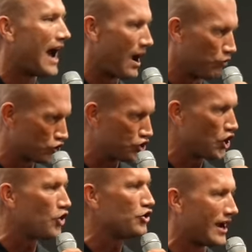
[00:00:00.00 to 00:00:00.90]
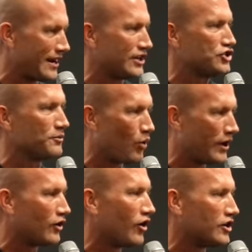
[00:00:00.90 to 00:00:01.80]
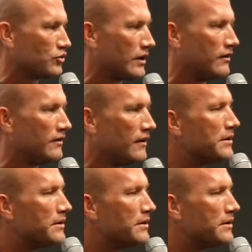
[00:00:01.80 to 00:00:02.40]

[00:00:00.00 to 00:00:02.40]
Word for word: I will show you how to get your point across well.